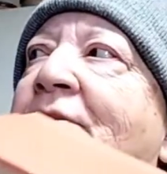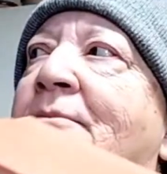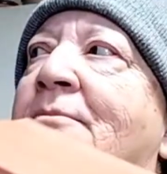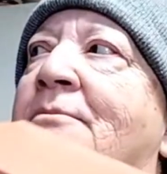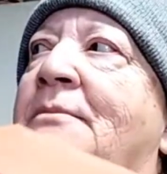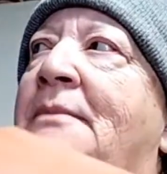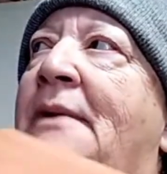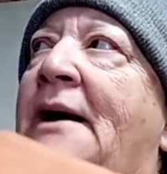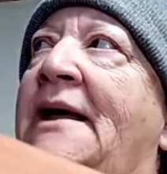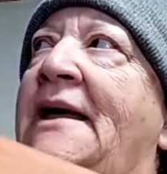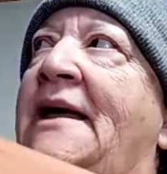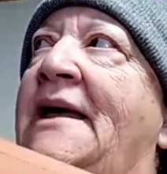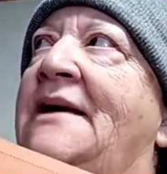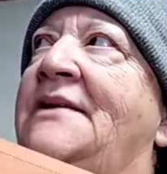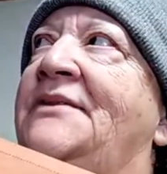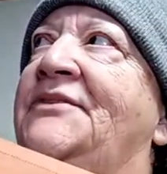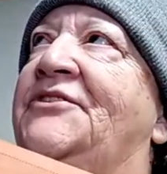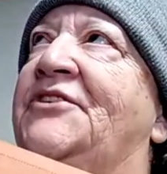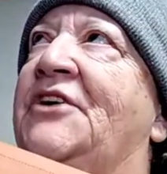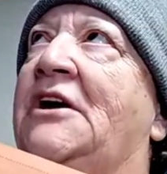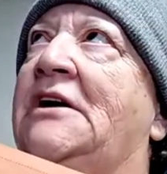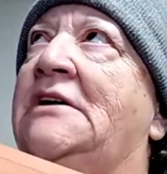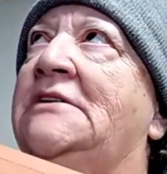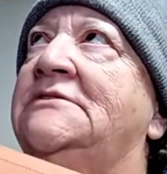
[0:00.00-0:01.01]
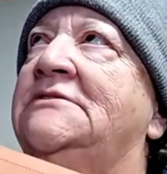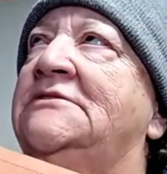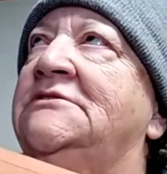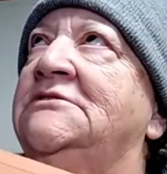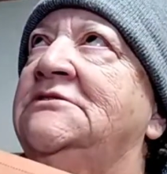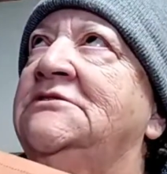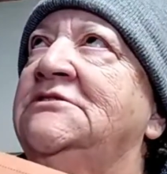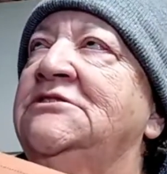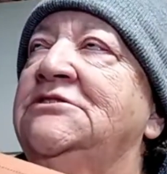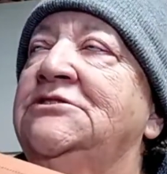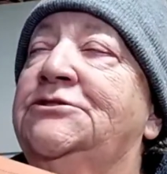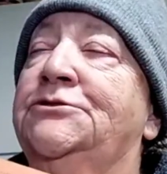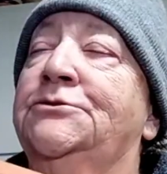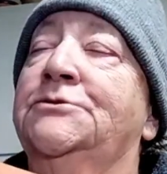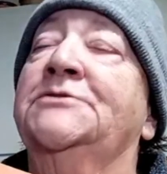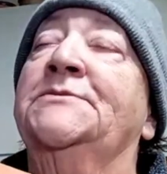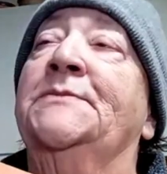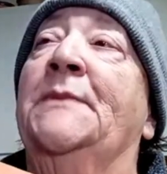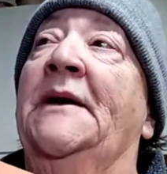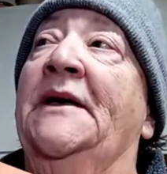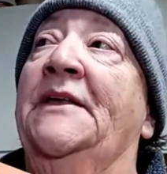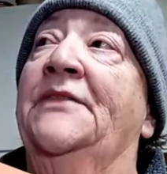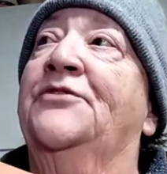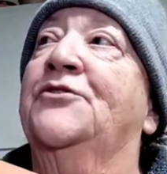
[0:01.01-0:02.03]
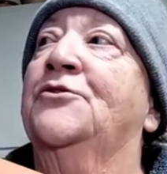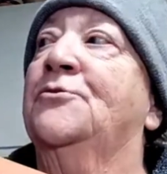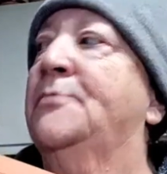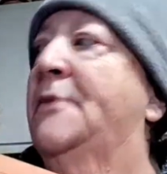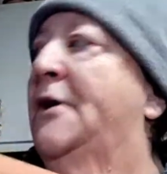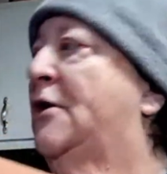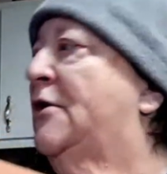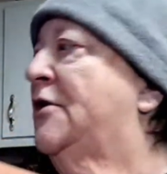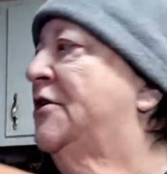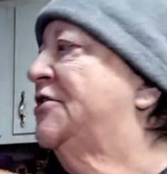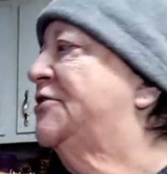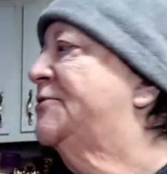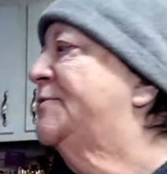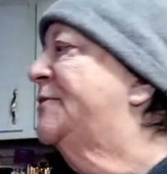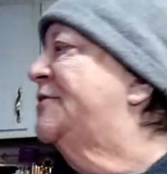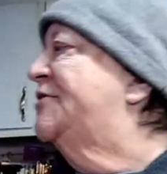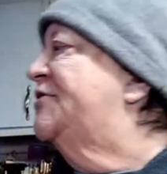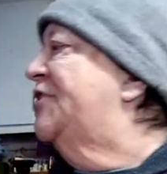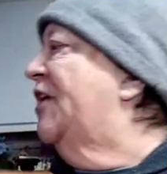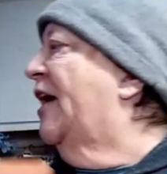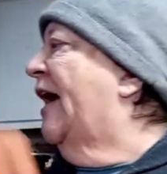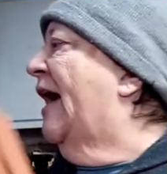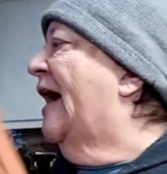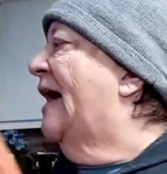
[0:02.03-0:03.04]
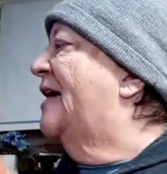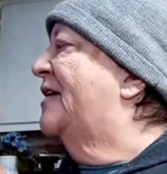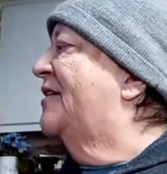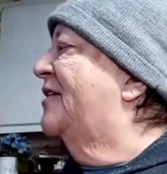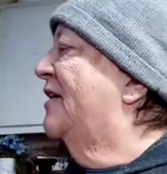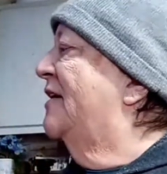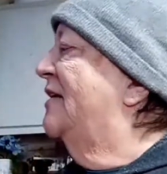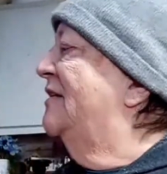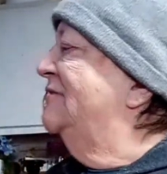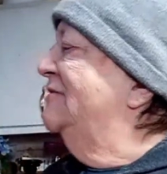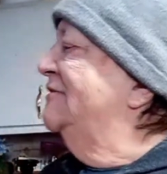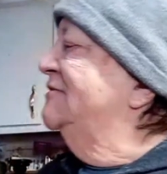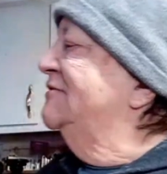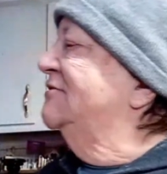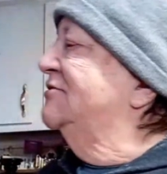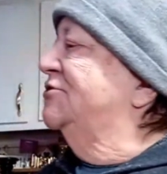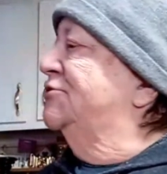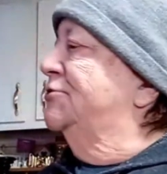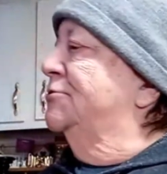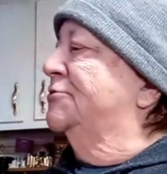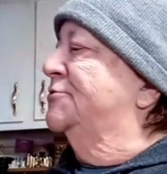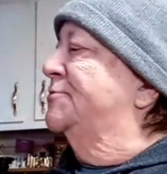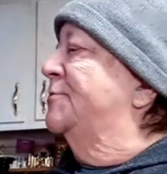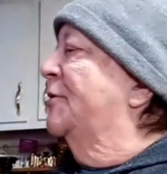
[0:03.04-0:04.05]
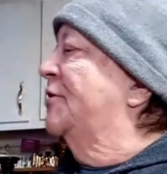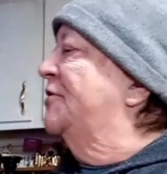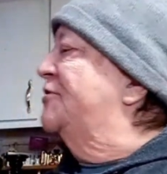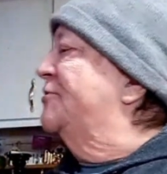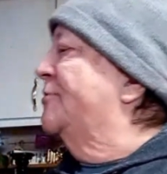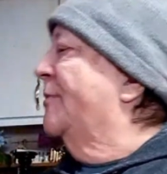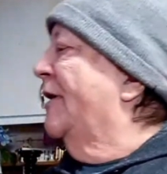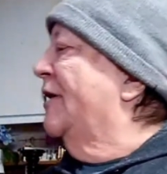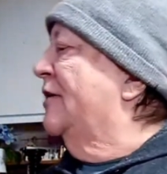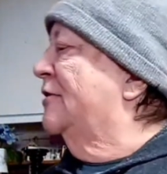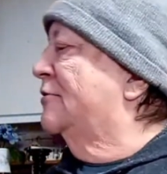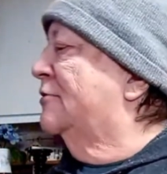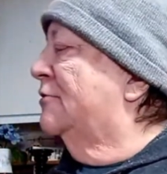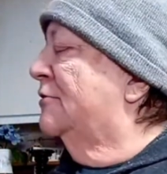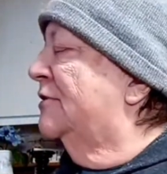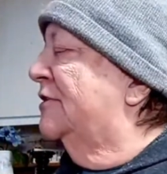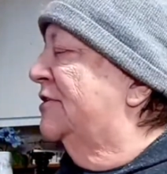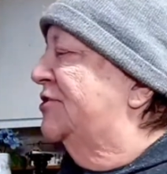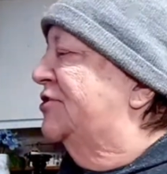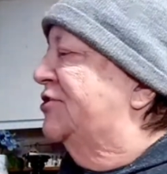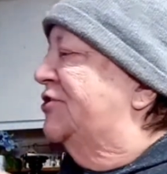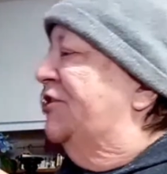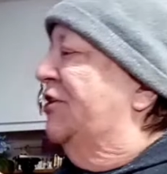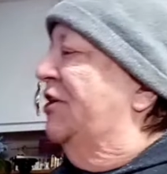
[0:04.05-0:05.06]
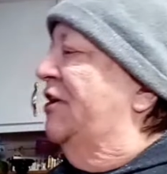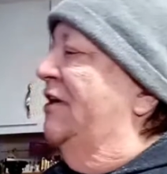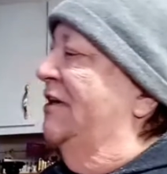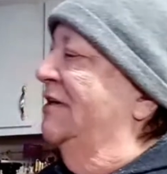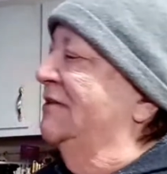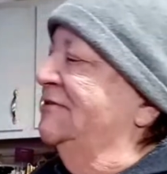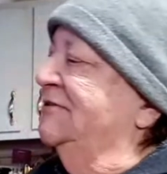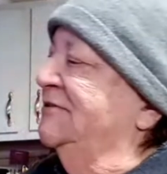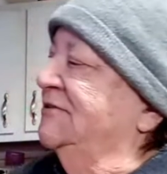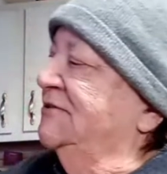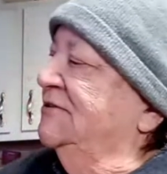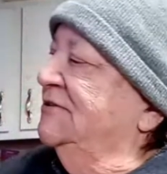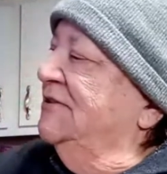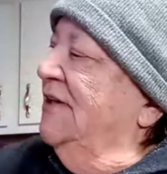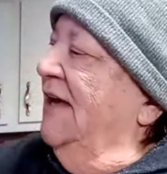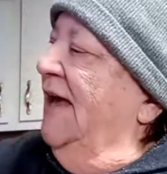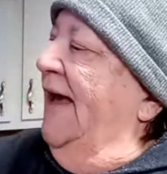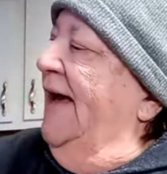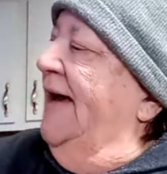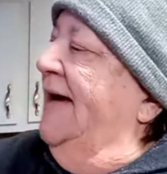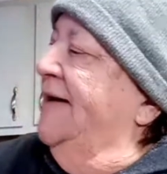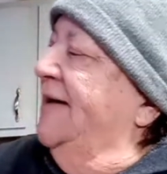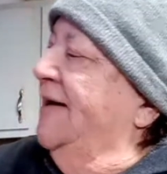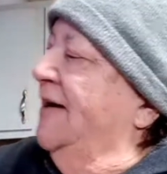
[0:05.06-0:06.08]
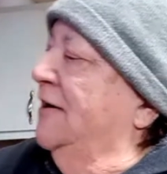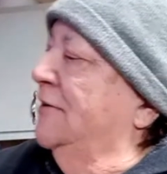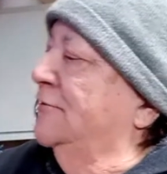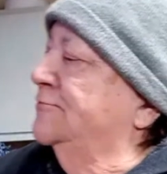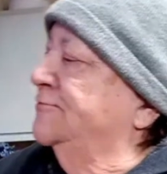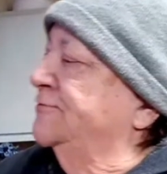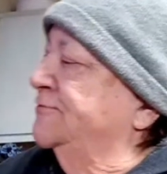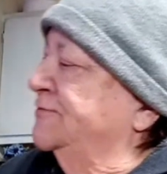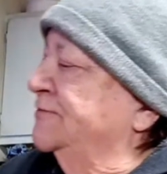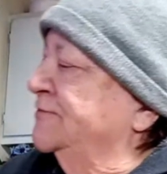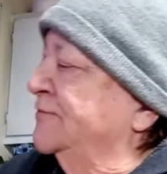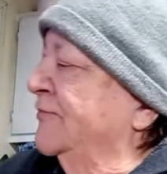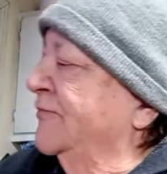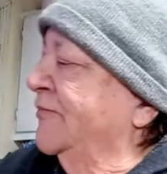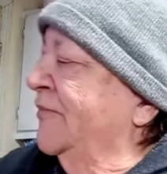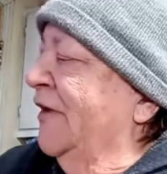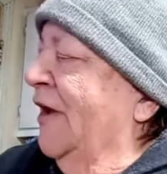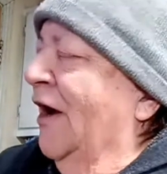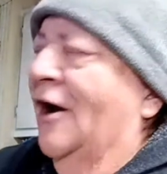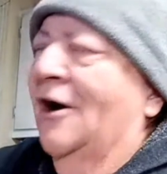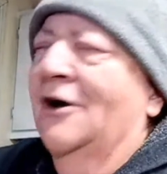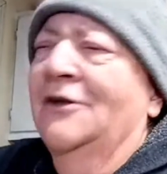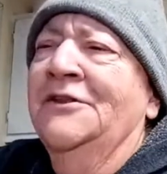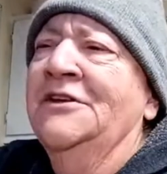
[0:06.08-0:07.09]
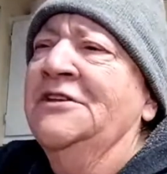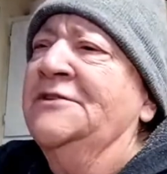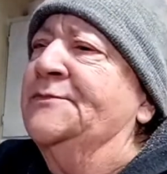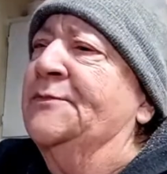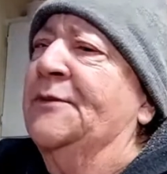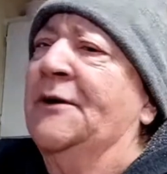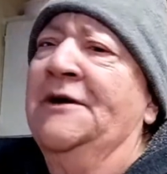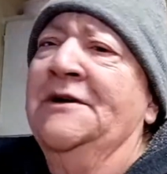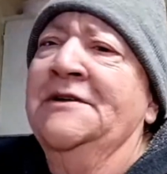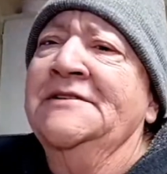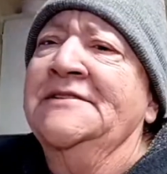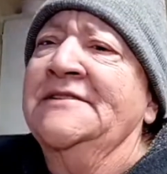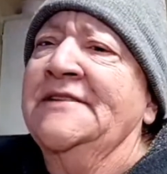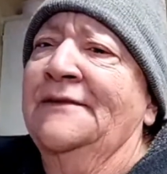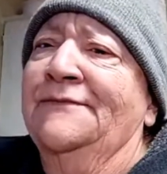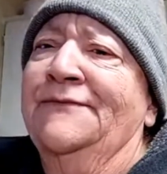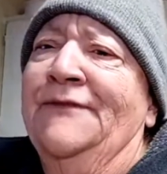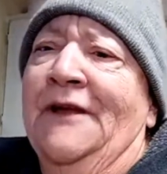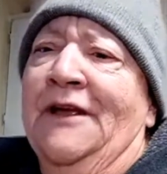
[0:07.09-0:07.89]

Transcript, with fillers: my aunt, uh, she was my aunt through marriage, but she had she was married to my uncle and she had um all this pretty stuff.